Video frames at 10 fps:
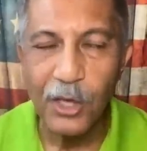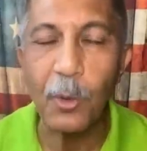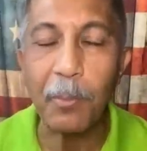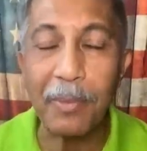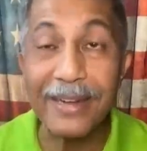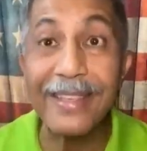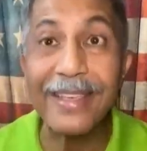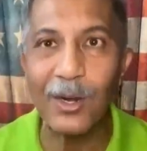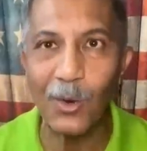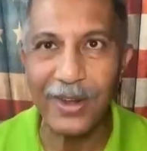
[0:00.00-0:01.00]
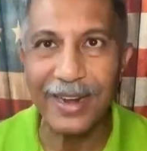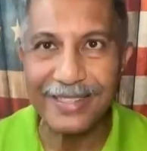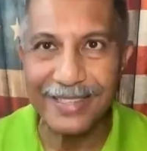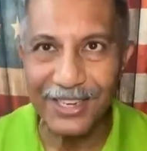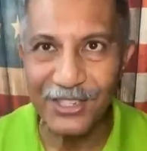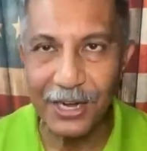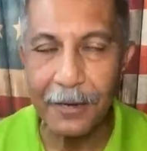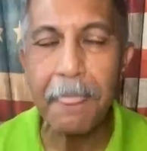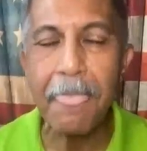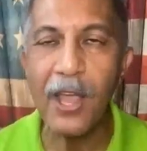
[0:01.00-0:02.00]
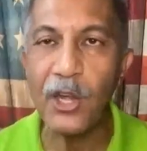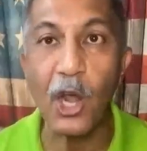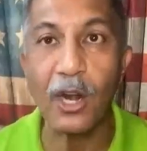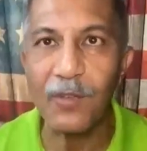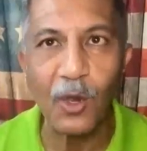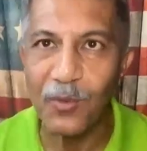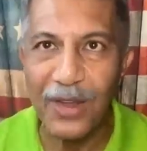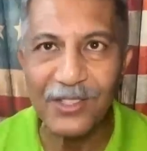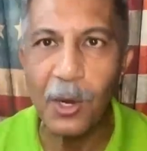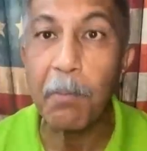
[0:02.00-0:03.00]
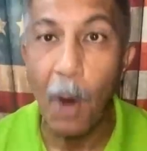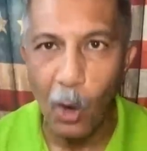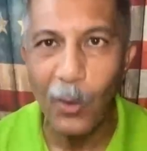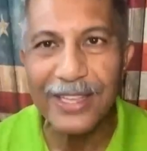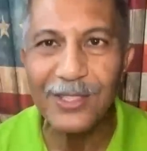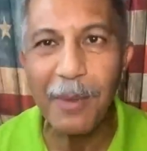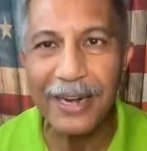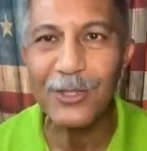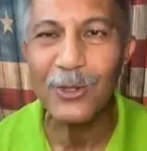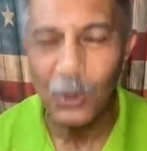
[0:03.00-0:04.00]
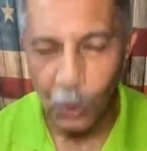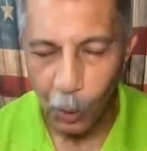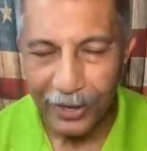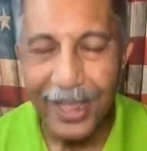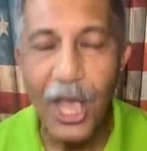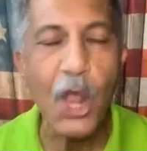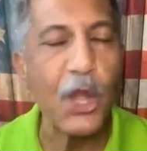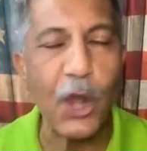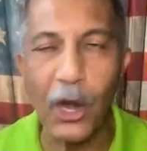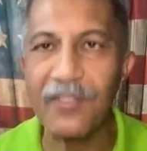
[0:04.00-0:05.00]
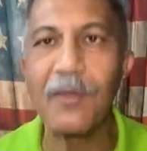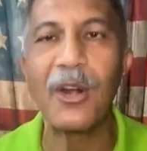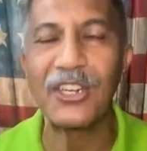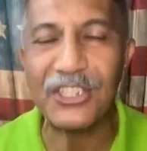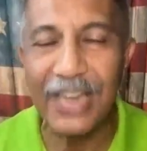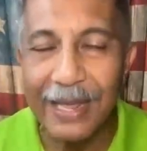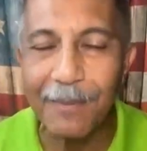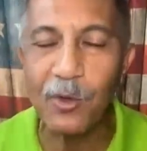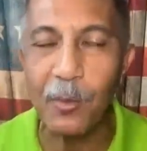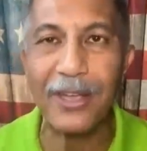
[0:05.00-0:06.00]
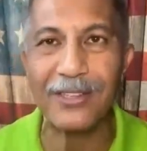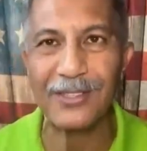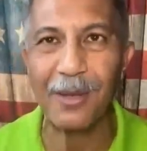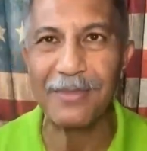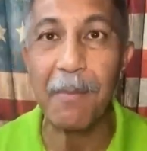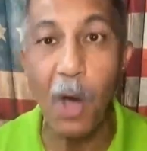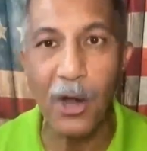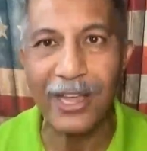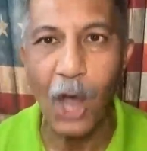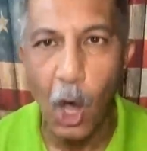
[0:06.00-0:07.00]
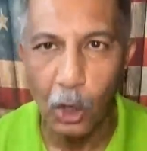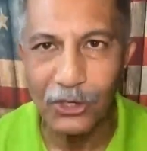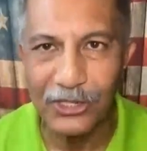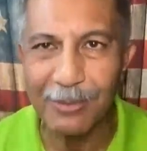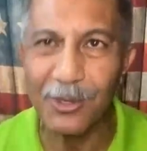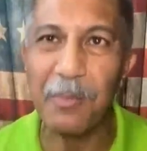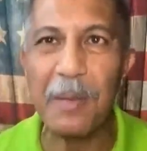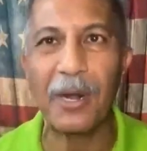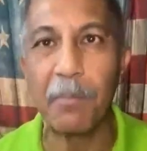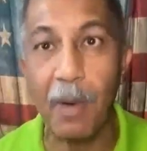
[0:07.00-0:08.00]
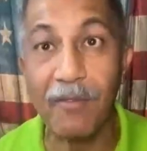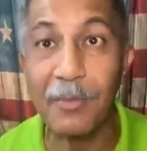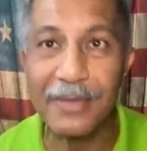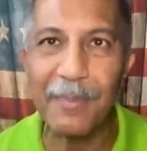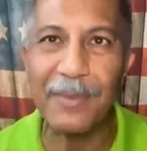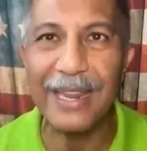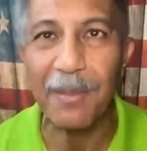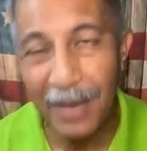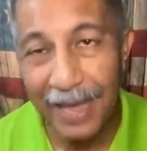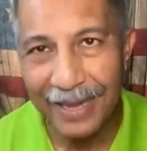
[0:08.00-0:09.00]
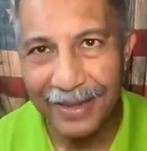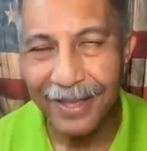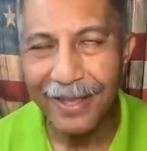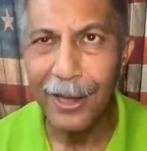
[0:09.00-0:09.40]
You're building an organization. None of your friends are borrowing money to join. None of them are shamed to be on some demonic auto ship. So people above them keep getting paid,